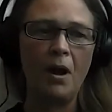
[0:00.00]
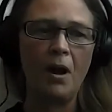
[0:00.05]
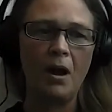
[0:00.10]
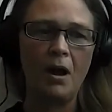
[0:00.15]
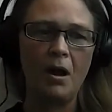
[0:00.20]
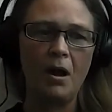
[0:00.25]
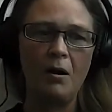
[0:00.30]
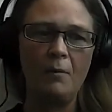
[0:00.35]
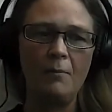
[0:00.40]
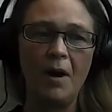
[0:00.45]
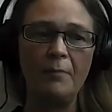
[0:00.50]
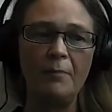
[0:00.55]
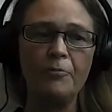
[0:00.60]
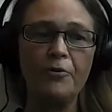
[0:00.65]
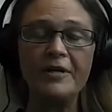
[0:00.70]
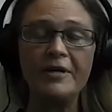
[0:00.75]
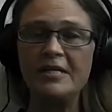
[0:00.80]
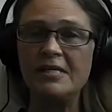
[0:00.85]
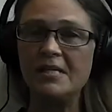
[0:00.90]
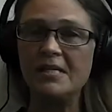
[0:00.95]
I'm
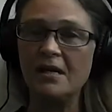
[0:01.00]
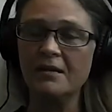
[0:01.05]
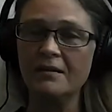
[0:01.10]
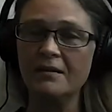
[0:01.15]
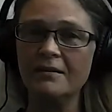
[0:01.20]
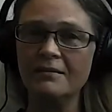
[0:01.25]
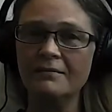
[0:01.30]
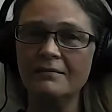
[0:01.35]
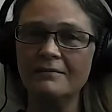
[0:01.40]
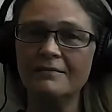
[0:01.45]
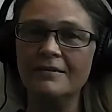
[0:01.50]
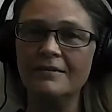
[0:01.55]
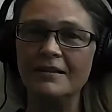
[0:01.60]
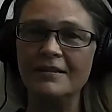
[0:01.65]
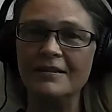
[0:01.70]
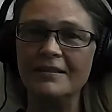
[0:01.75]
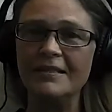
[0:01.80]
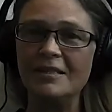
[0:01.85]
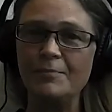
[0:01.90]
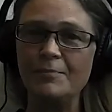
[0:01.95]
pretty certain
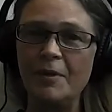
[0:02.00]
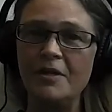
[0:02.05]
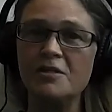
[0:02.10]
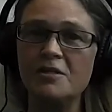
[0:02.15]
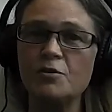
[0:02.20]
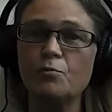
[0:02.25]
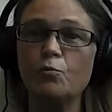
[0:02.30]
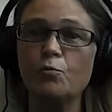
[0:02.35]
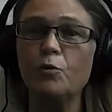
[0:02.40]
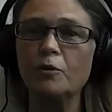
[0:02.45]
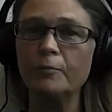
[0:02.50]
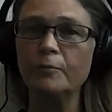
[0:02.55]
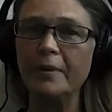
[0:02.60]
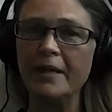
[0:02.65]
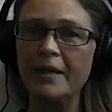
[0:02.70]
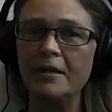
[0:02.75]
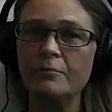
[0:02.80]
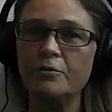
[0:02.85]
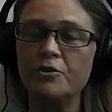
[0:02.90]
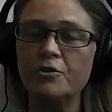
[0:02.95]
that this person will
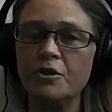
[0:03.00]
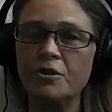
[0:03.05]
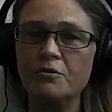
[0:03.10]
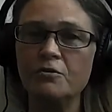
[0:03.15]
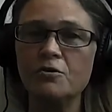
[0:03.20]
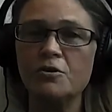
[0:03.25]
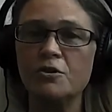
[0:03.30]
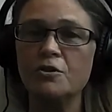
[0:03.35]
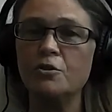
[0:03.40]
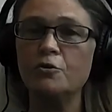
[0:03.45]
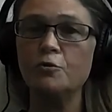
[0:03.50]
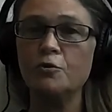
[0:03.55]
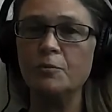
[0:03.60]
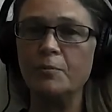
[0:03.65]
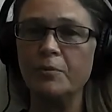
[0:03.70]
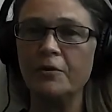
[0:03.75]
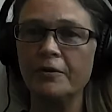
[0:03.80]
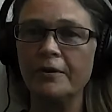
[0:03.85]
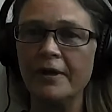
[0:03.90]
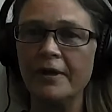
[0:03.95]
be able to use new
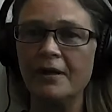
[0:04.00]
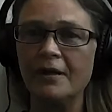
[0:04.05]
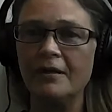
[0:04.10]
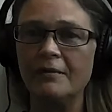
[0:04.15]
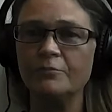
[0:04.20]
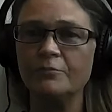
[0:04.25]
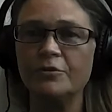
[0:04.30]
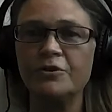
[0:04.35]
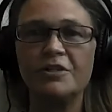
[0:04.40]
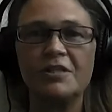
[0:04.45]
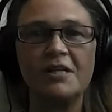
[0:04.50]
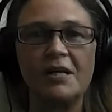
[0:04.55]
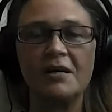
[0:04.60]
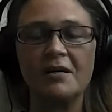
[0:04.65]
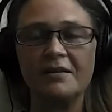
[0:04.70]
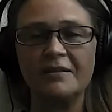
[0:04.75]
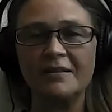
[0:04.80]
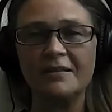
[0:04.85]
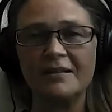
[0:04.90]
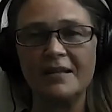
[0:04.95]
deployer. I'm
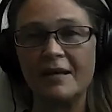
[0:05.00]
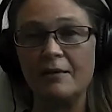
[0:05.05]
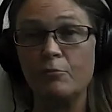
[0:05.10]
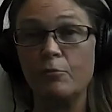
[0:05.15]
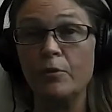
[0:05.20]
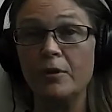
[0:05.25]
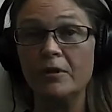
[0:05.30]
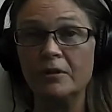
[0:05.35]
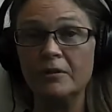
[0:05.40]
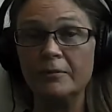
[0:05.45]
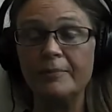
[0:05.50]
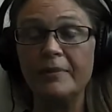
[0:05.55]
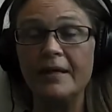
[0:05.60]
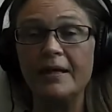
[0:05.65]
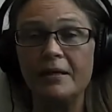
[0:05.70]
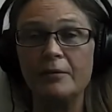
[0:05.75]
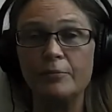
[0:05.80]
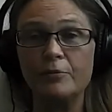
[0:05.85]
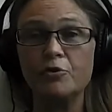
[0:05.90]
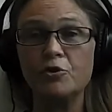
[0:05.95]
certain that they will
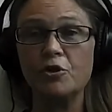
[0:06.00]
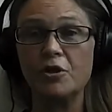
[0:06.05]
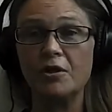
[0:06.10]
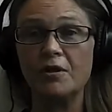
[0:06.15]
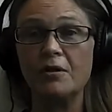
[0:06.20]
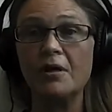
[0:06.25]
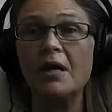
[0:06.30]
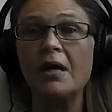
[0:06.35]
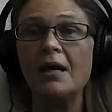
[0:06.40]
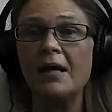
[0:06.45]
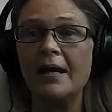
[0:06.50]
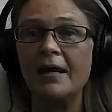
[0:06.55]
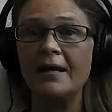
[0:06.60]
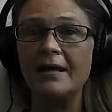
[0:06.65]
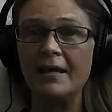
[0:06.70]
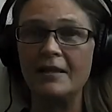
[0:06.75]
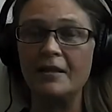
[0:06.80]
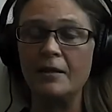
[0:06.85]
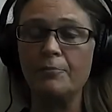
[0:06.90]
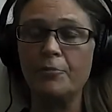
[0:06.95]
be able to
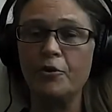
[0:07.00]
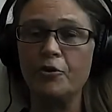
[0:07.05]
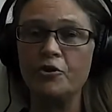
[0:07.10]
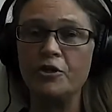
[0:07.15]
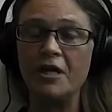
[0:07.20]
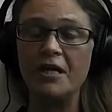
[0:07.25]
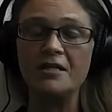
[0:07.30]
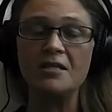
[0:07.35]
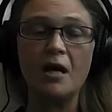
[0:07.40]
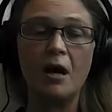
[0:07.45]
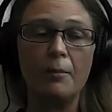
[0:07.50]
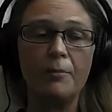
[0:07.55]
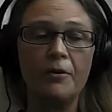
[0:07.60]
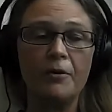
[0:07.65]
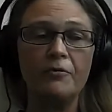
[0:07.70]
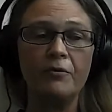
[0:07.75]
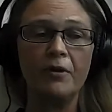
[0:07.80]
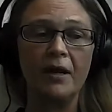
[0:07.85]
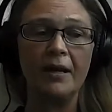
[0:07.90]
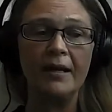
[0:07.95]
get their project
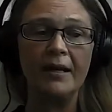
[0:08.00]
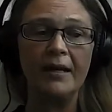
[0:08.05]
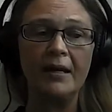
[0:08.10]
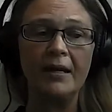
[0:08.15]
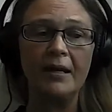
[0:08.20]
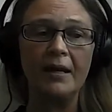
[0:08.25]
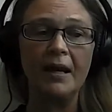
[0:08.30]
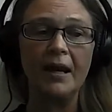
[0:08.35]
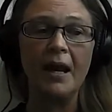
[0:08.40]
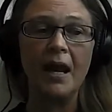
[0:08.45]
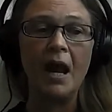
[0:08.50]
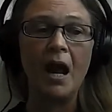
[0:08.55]
up and running.